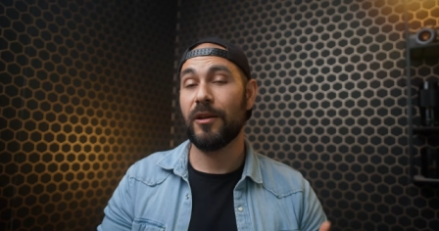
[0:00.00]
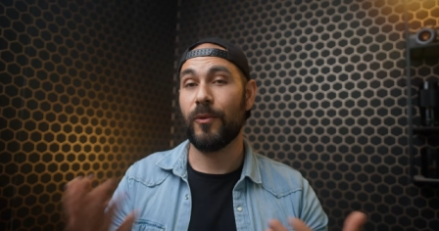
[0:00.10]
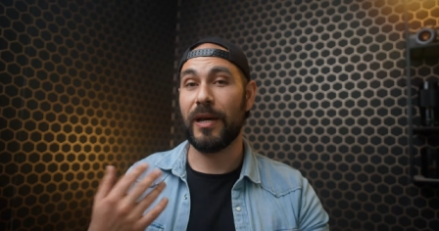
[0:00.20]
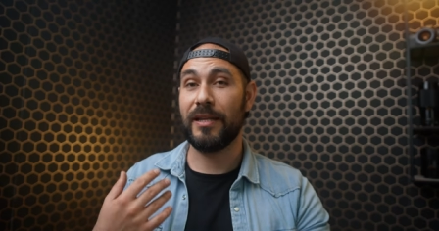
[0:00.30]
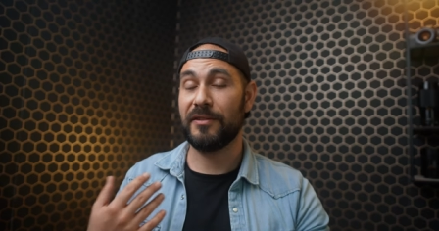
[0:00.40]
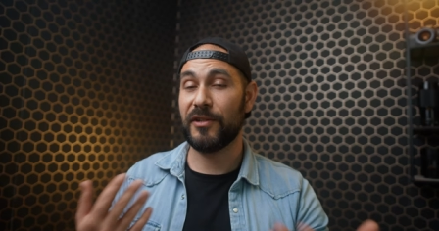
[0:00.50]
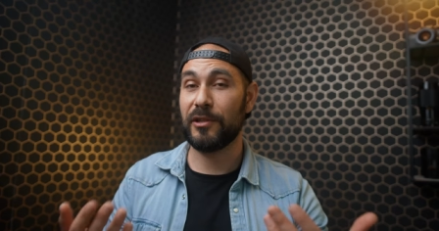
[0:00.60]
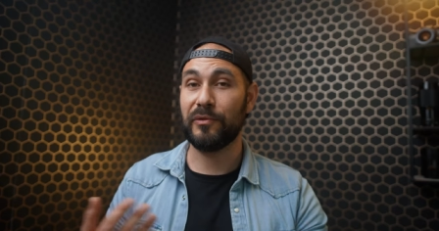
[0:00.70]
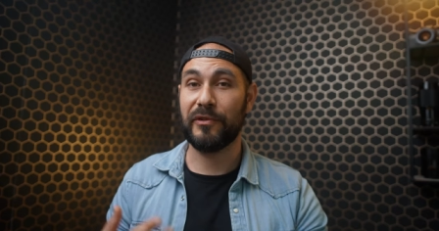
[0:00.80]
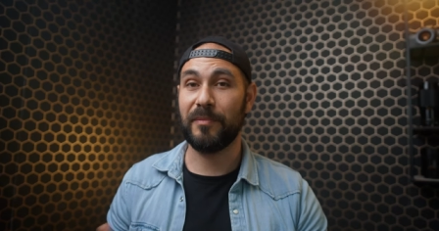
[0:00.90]
while I
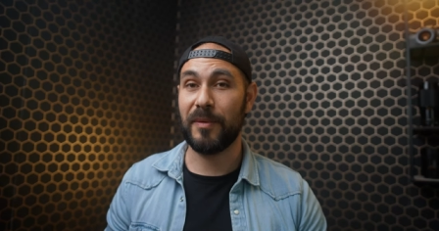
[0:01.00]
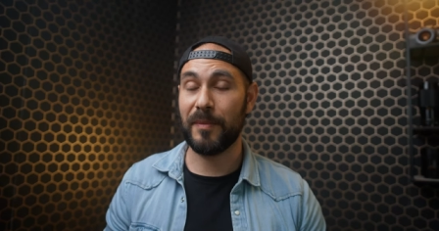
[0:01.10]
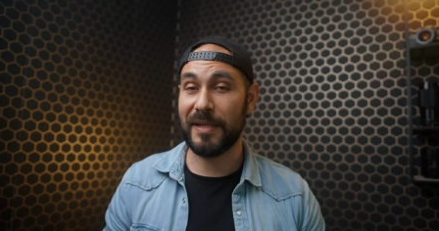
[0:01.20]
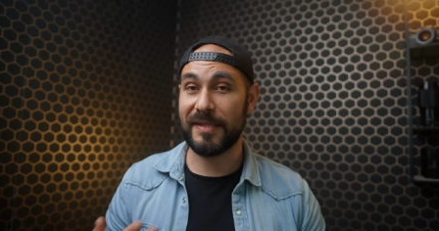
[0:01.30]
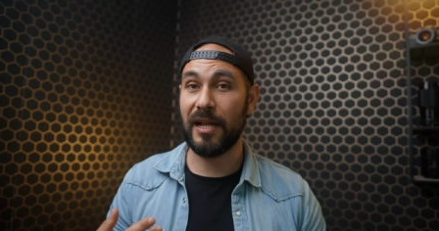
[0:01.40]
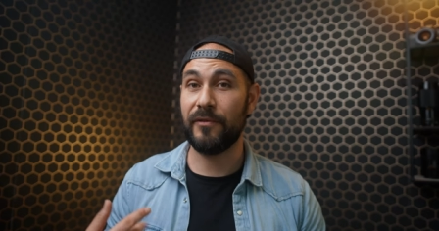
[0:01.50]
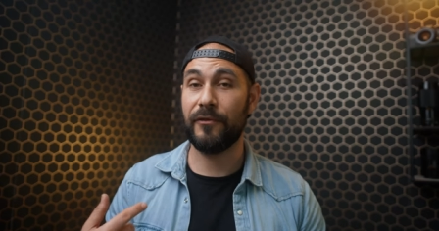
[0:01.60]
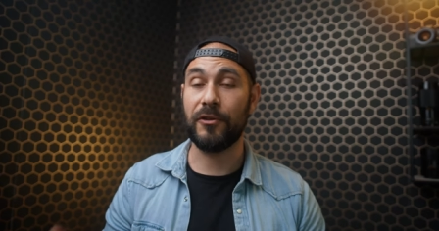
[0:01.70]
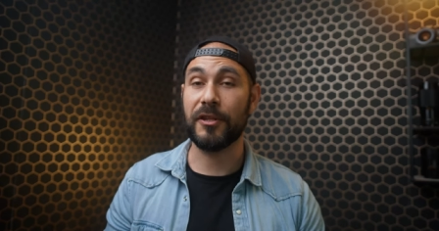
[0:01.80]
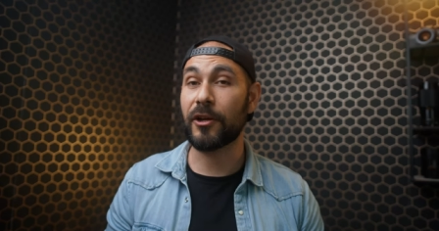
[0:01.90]
try to film myself
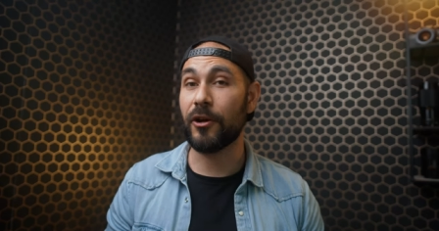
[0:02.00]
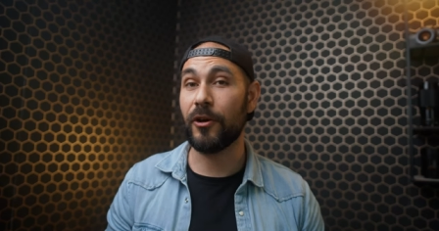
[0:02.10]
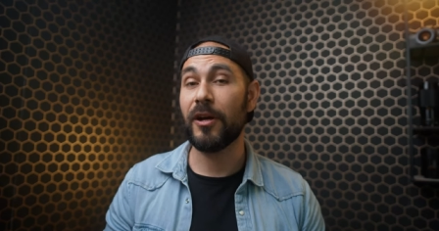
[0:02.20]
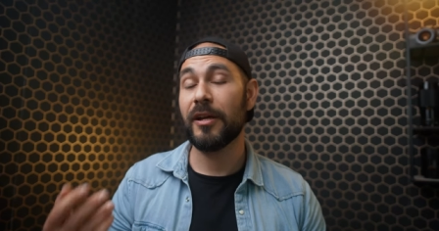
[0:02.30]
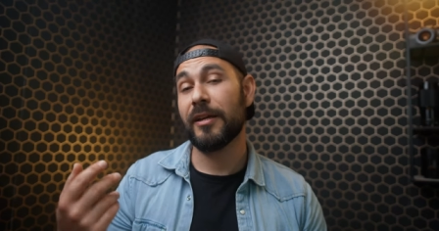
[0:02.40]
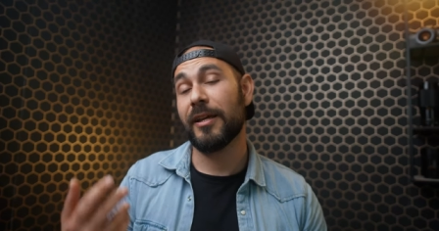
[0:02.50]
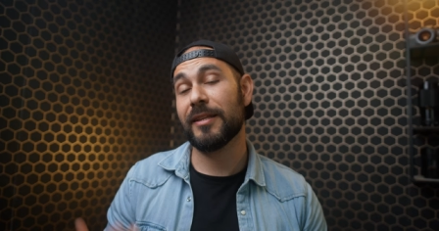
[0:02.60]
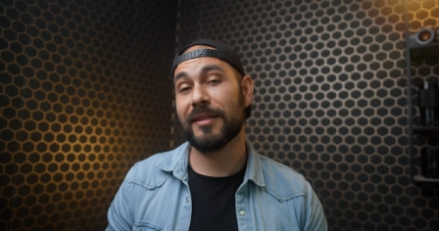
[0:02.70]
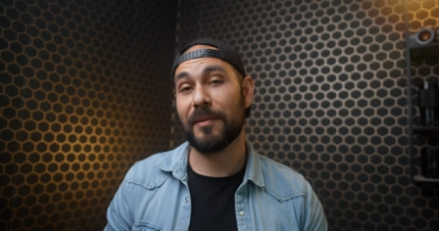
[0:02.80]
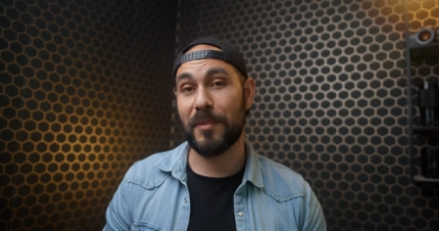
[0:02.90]
on the go,
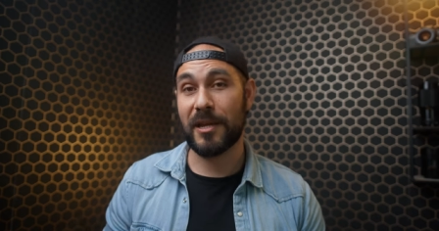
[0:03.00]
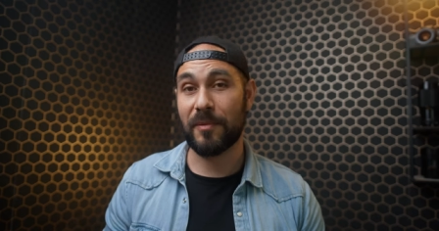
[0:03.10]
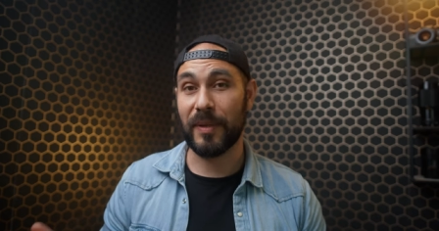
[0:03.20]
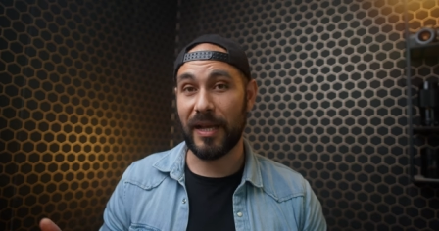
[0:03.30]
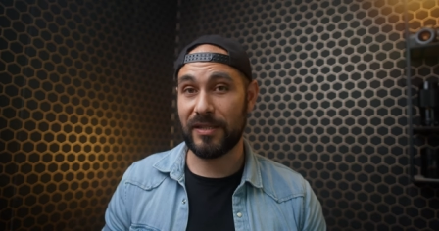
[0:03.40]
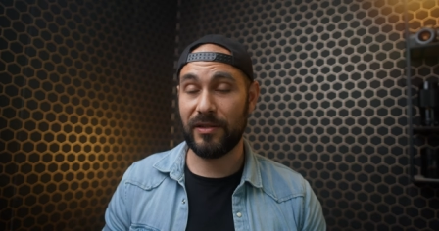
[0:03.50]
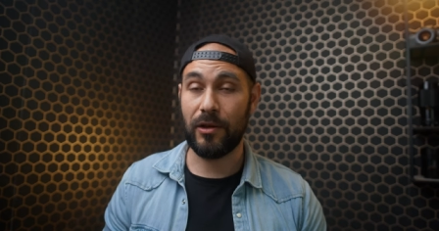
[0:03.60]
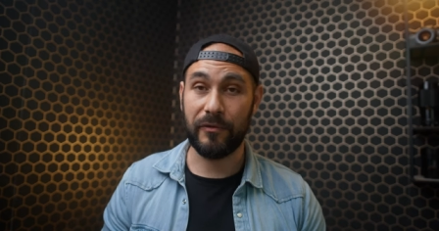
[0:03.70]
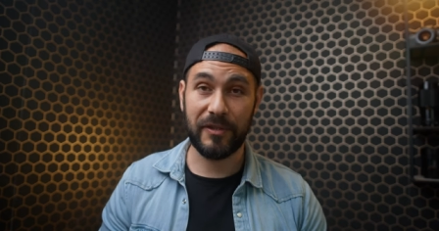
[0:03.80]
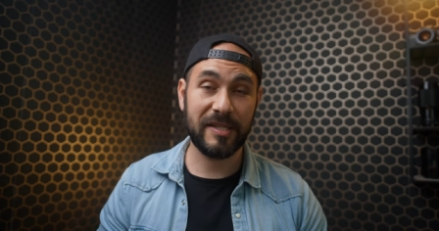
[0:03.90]
it's a big plus
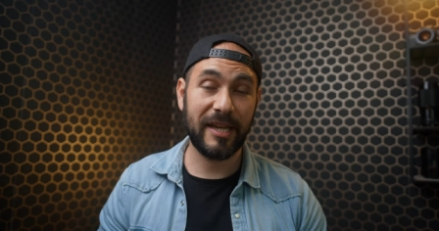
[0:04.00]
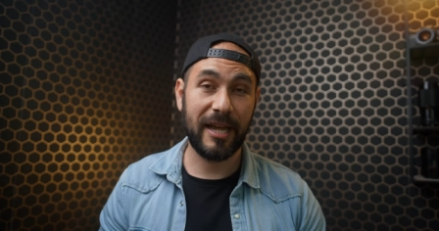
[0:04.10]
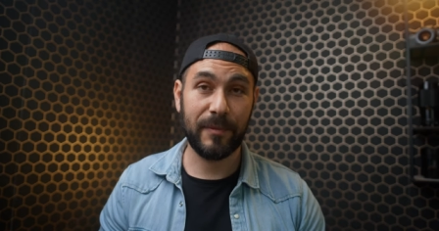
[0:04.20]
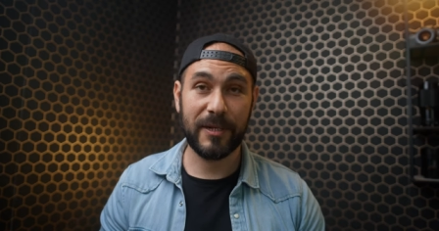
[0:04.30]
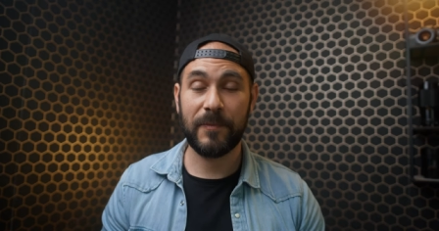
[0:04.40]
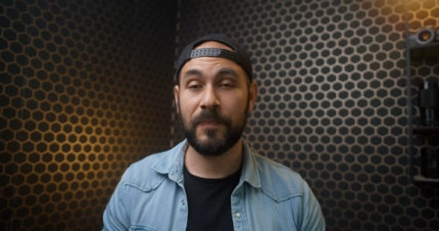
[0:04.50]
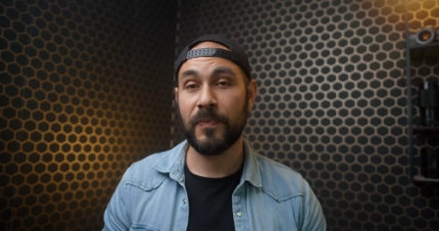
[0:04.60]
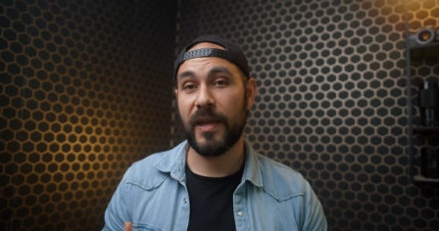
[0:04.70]
of this camera.